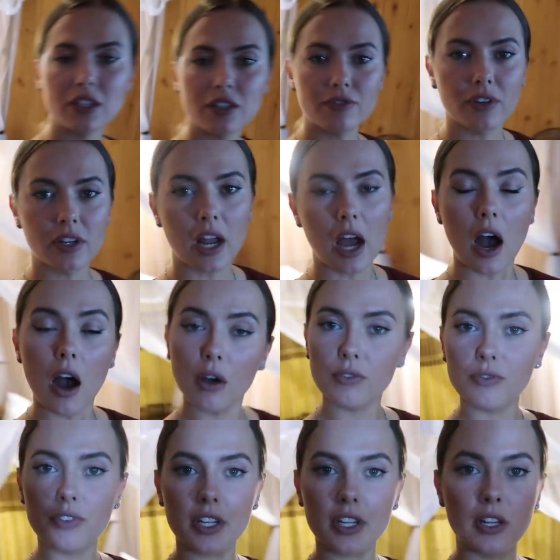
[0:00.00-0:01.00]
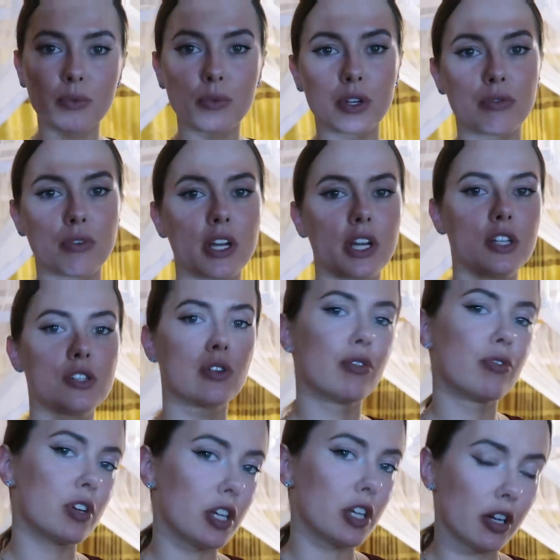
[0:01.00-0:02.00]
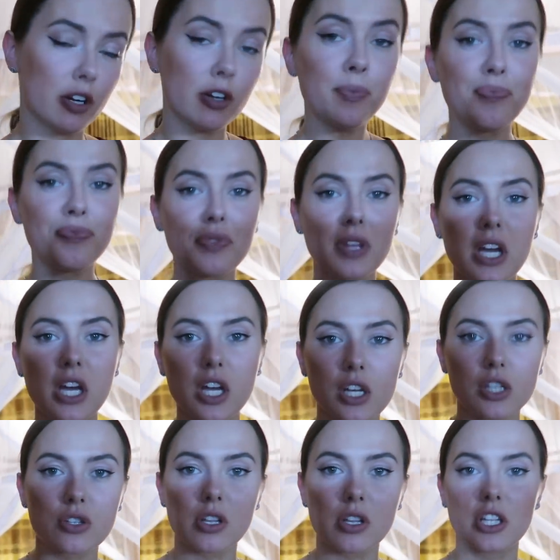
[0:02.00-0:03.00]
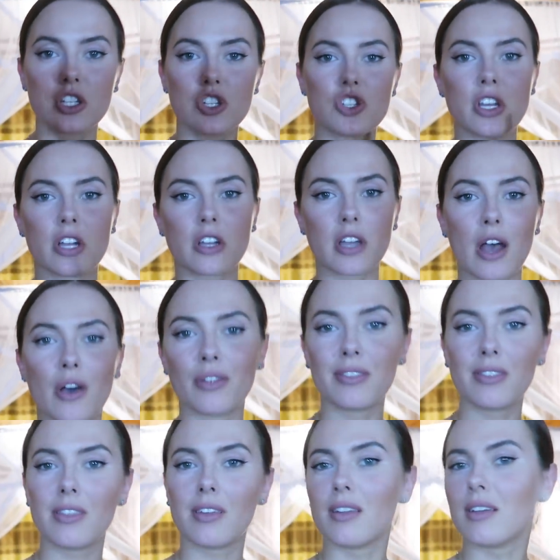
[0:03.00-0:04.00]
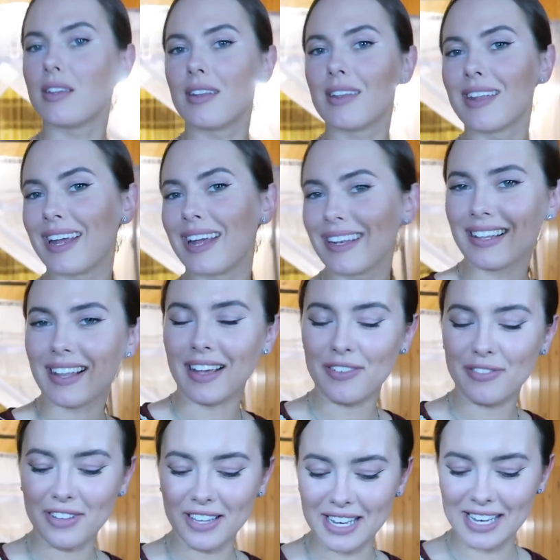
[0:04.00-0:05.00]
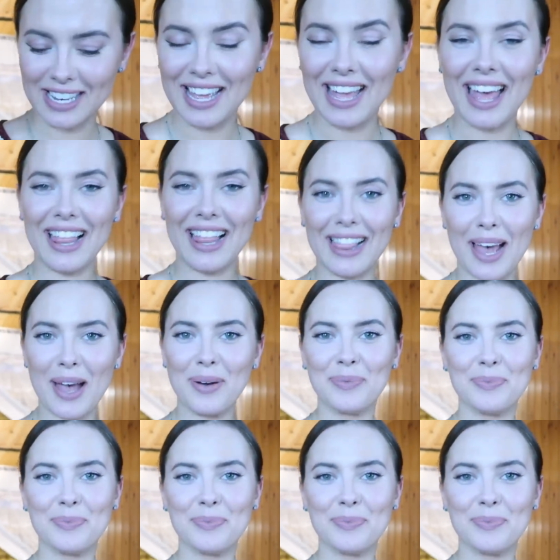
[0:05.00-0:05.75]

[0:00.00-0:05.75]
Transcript: different outfit and we're ready to go for dinner. So let's check out the nightlife in Ella.